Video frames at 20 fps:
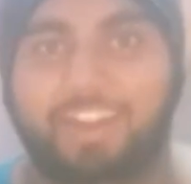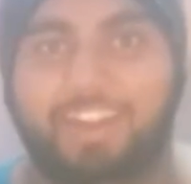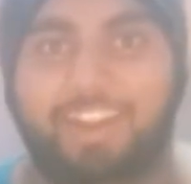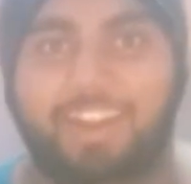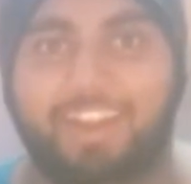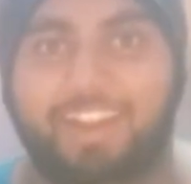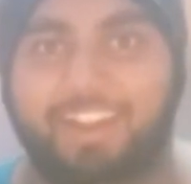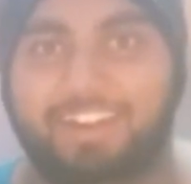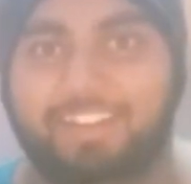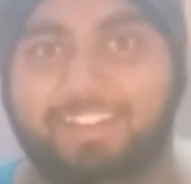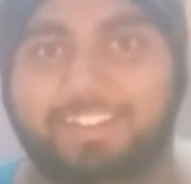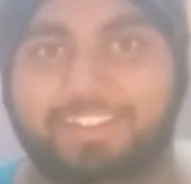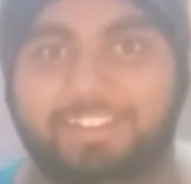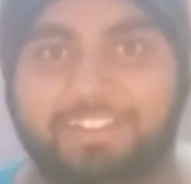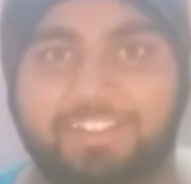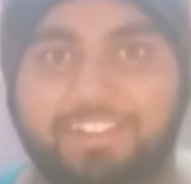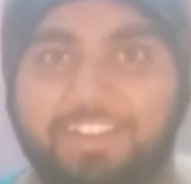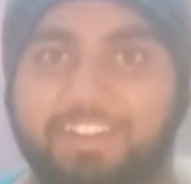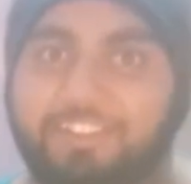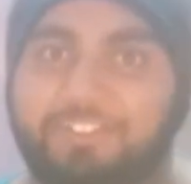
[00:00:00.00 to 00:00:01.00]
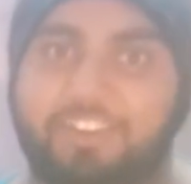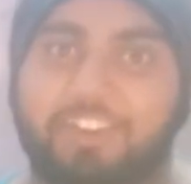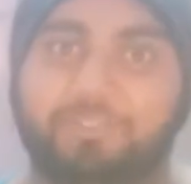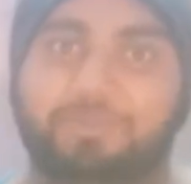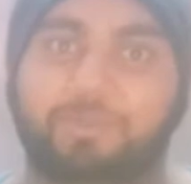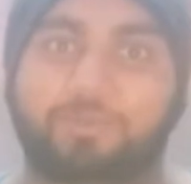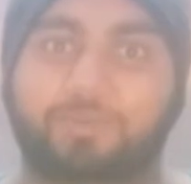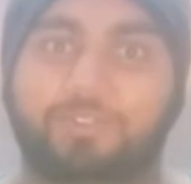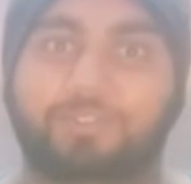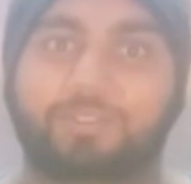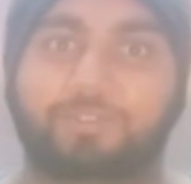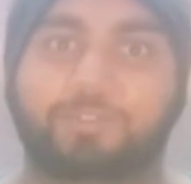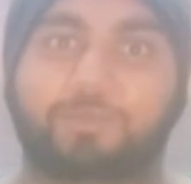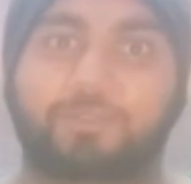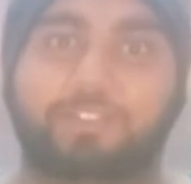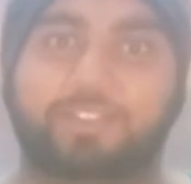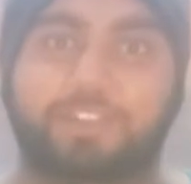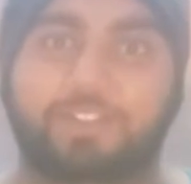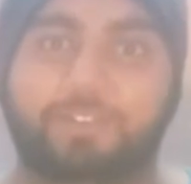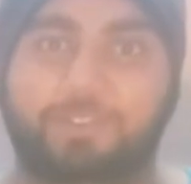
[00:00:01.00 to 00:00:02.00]
and she transforms into Super
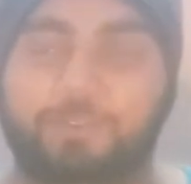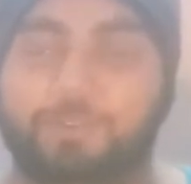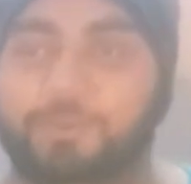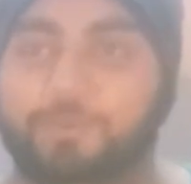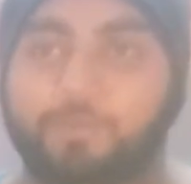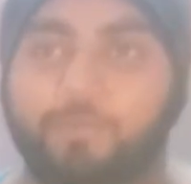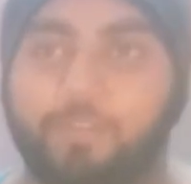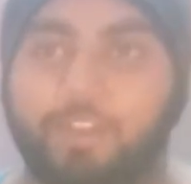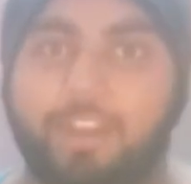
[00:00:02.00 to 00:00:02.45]
Saiyan 2.